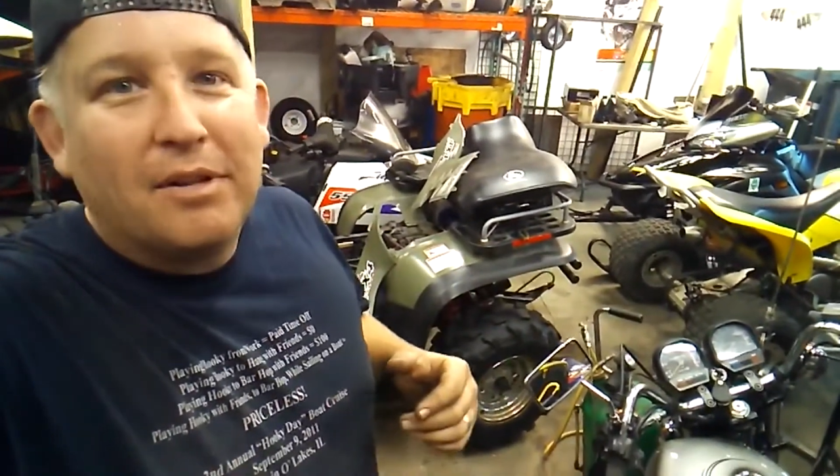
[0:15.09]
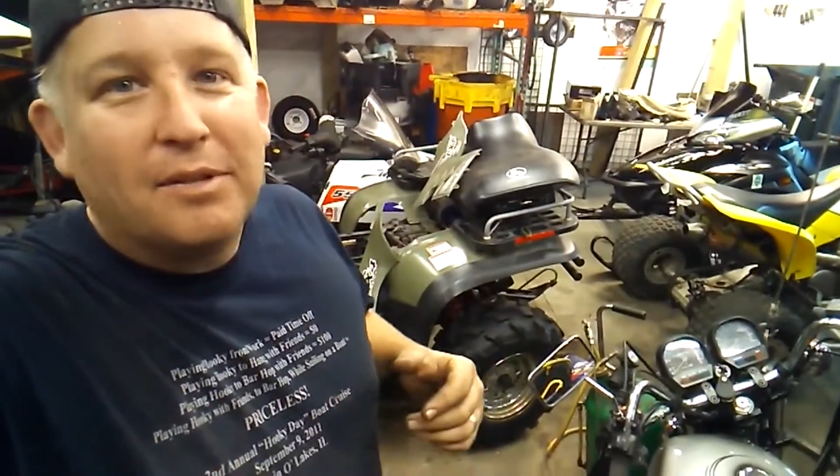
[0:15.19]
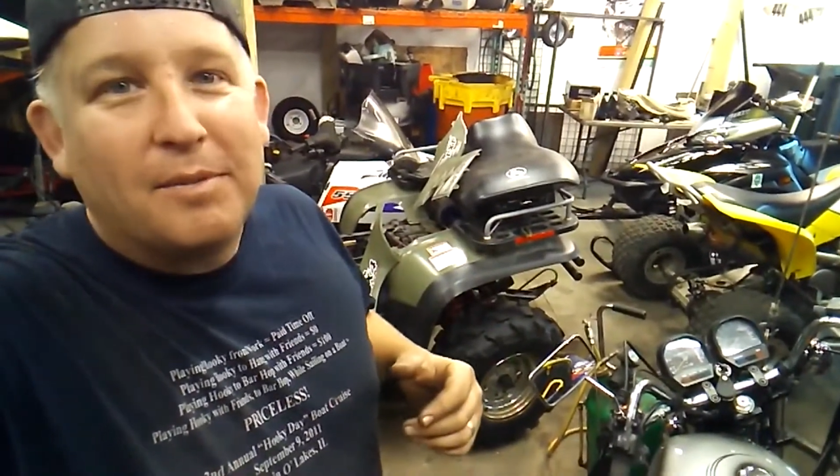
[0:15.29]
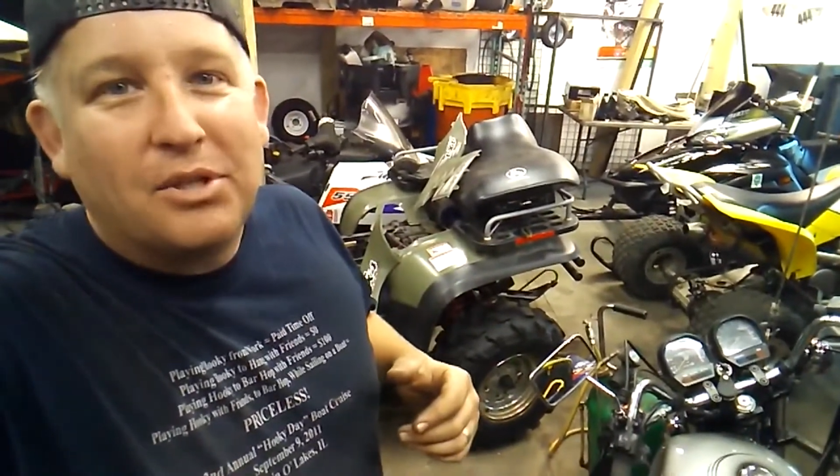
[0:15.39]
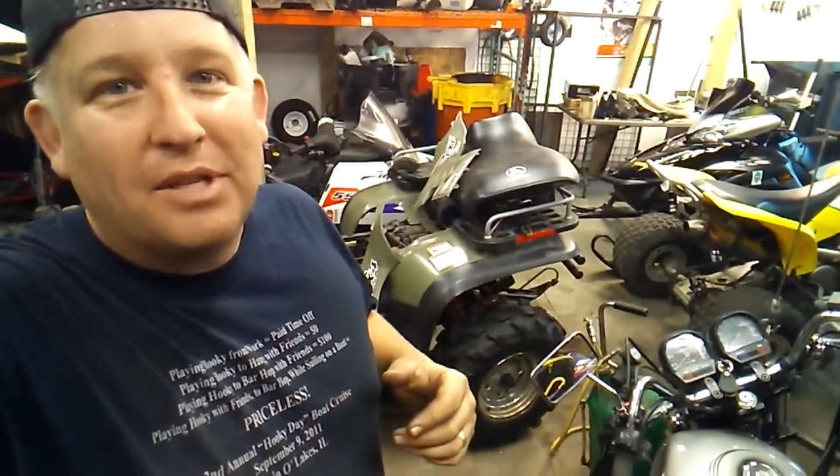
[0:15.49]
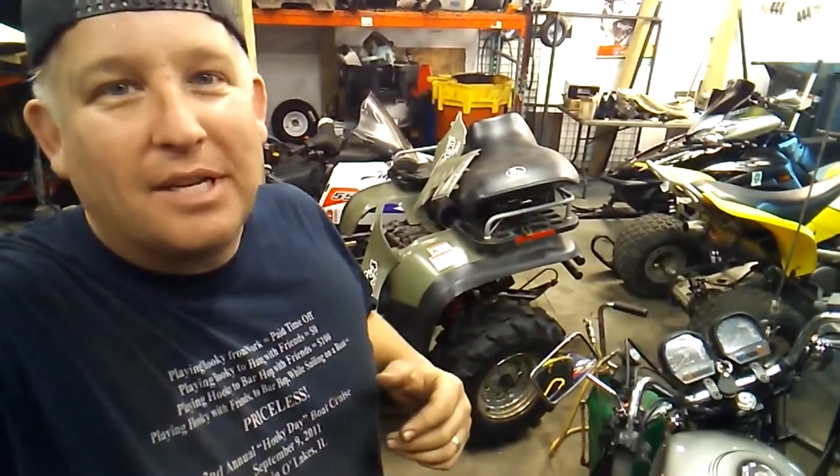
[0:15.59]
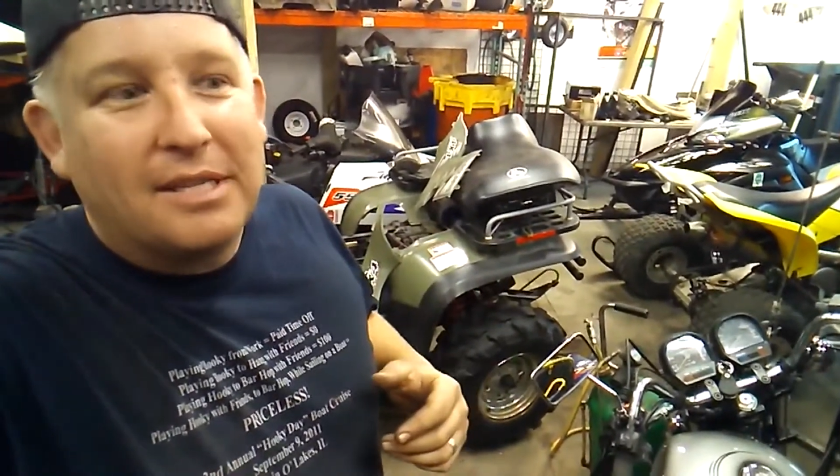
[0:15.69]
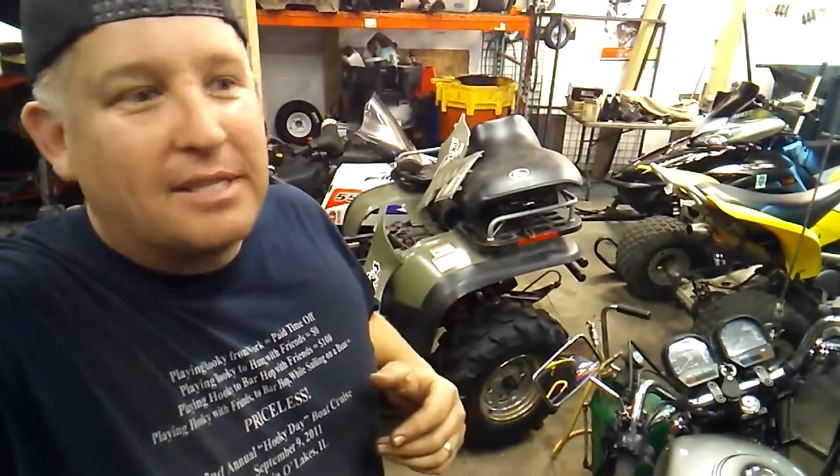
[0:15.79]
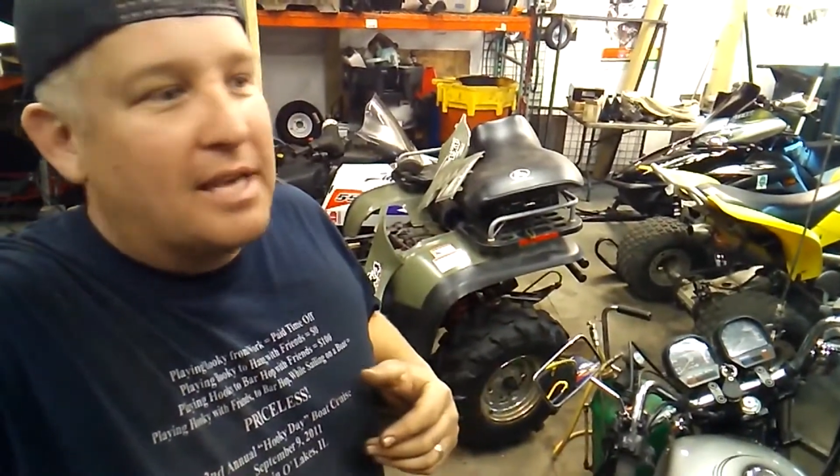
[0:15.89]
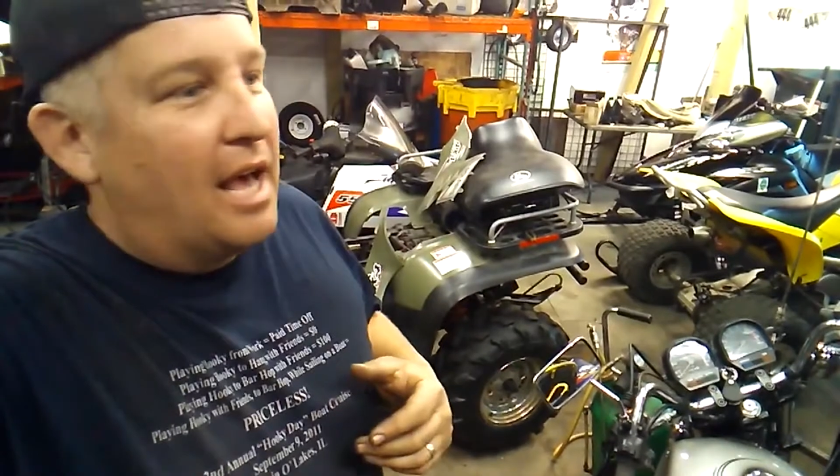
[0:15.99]
of those
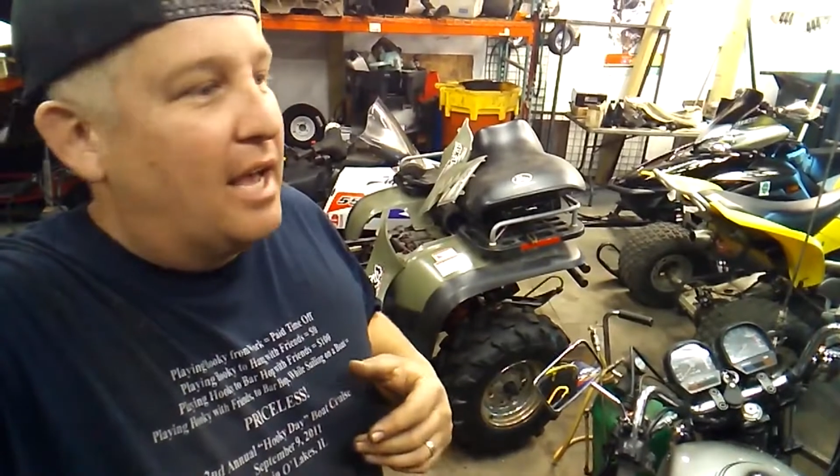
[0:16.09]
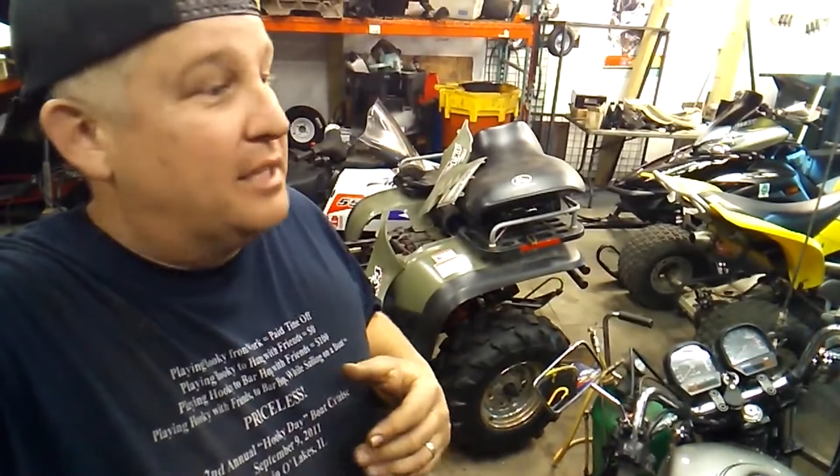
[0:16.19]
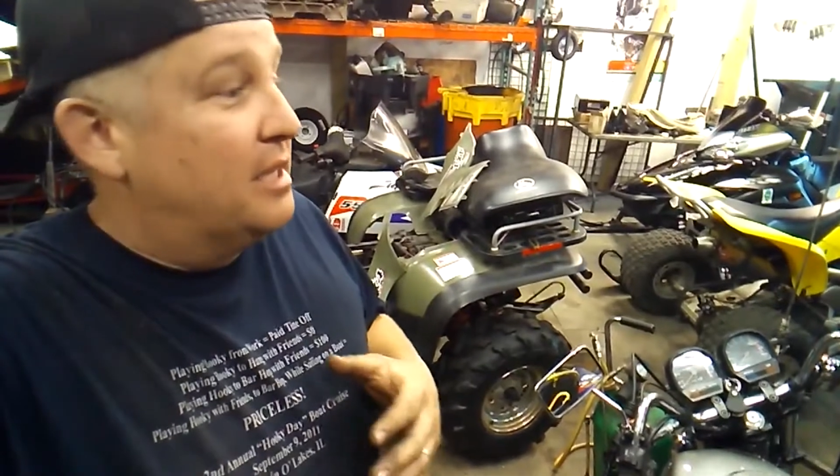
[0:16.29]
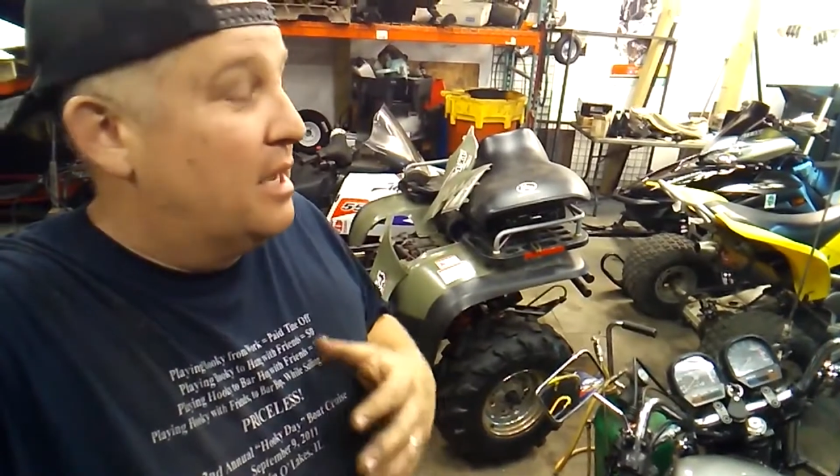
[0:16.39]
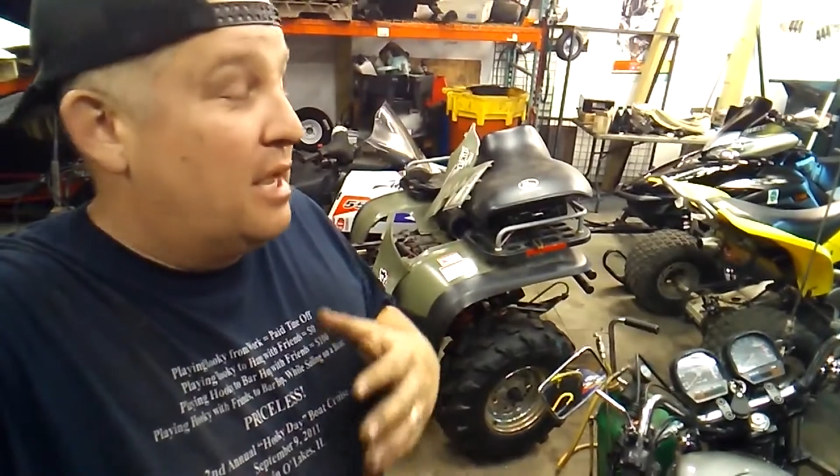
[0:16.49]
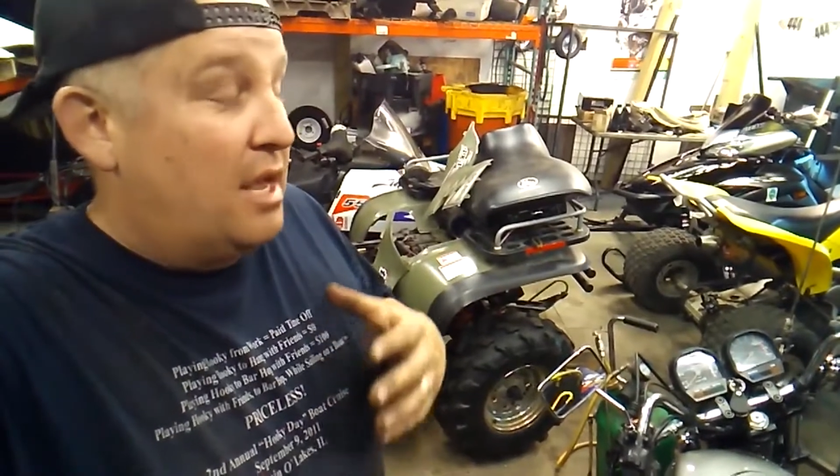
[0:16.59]
machines that